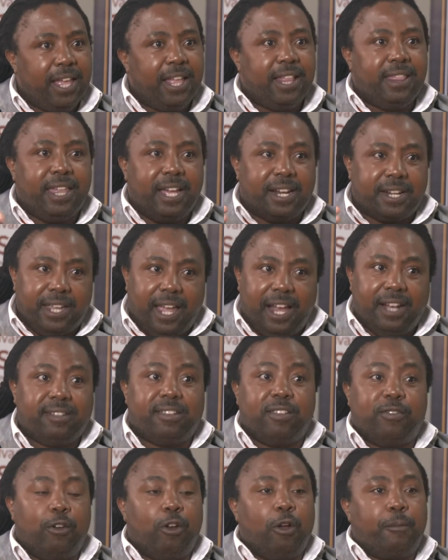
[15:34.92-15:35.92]
the real
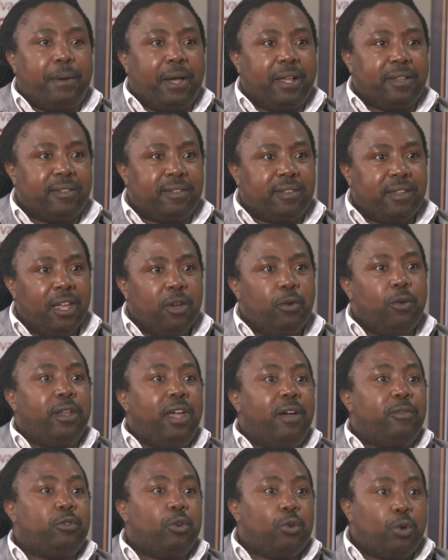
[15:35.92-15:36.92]
developers will
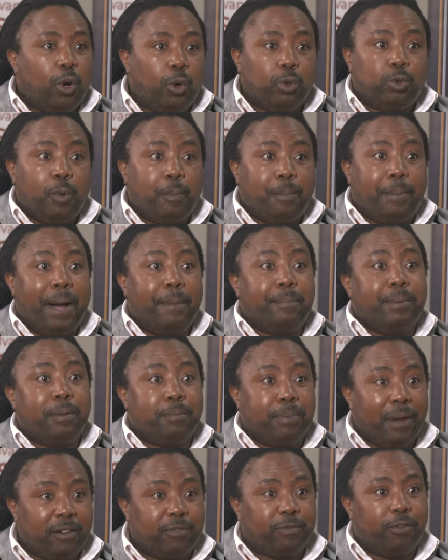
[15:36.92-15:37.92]
have to go to public
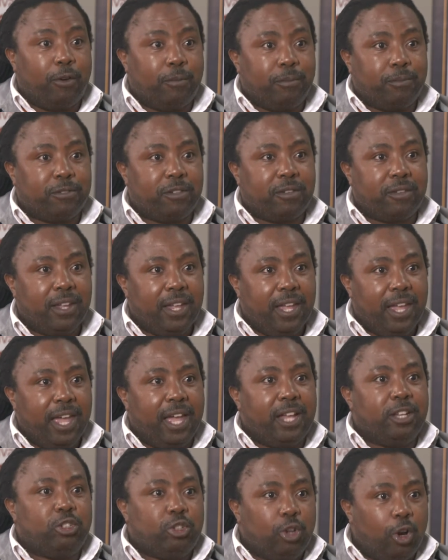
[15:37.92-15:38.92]
platforms
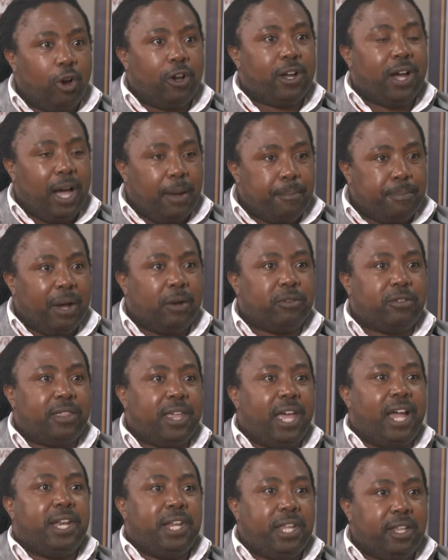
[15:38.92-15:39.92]
and talk about
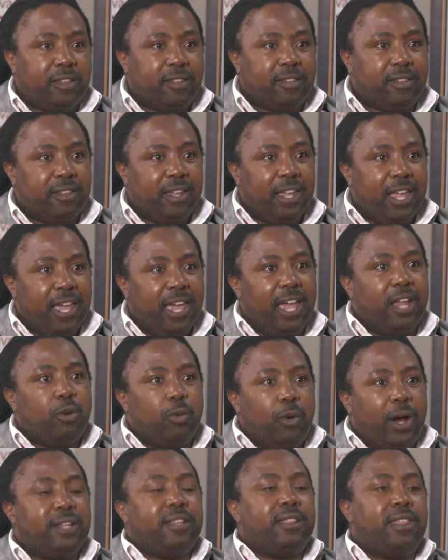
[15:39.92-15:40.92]
their needs and
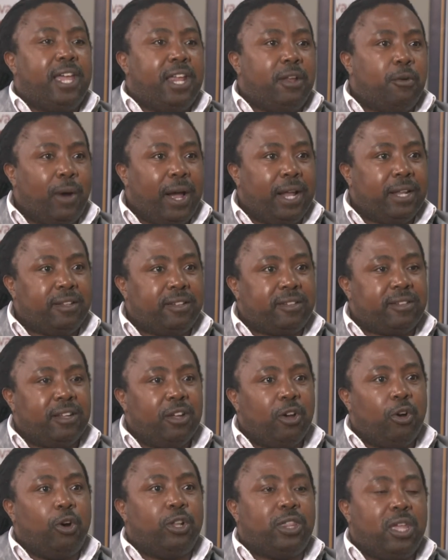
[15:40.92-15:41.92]
what they want
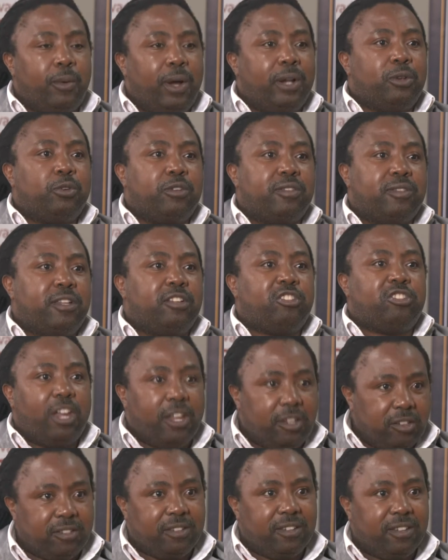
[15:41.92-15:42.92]
or they want to see
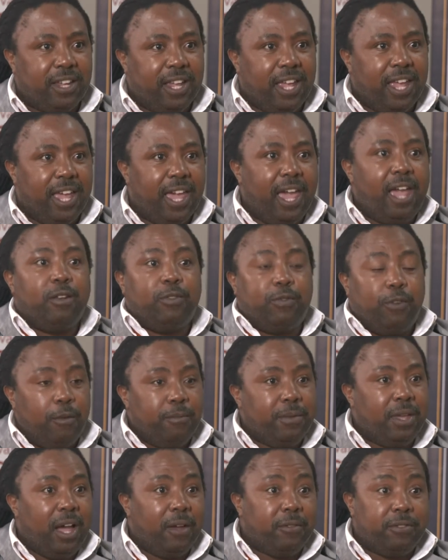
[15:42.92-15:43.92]
changed. And for
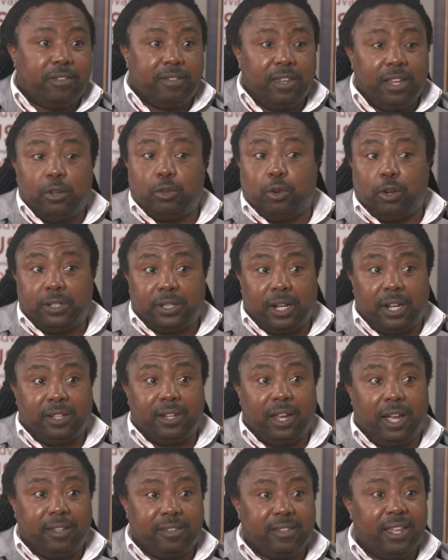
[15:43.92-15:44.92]
me, I've seen
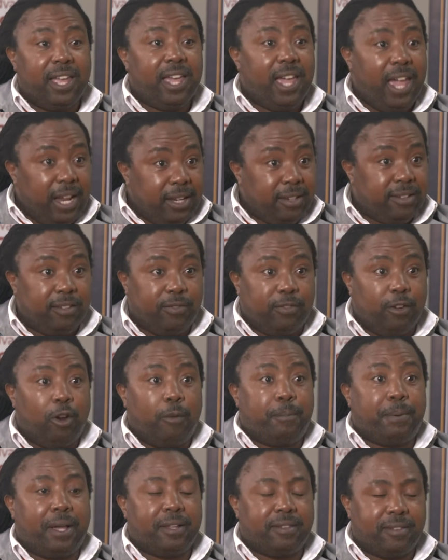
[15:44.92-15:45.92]
contractors and
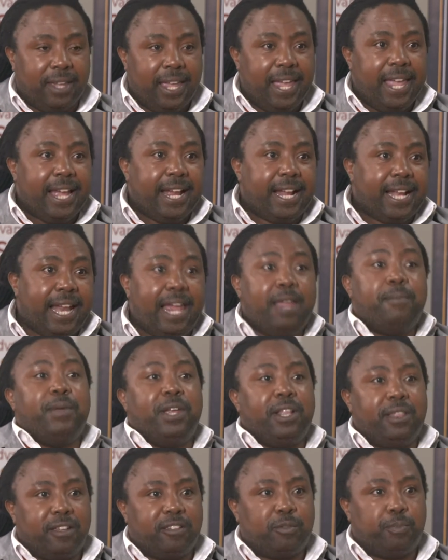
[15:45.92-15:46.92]
developers
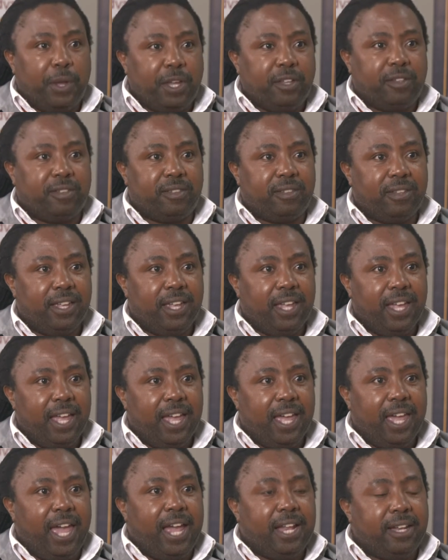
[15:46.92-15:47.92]
claiming the space.
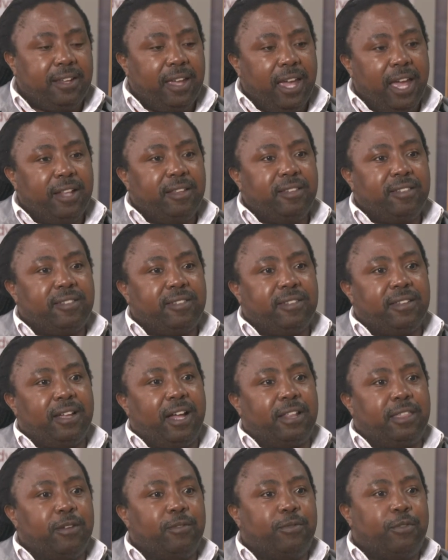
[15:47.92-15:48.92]
And hence, I
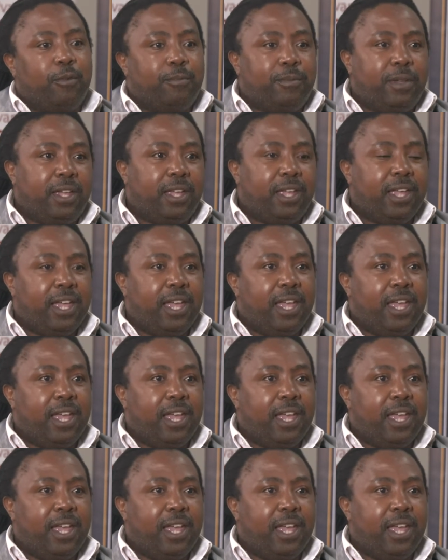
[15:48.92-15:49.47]
think for me,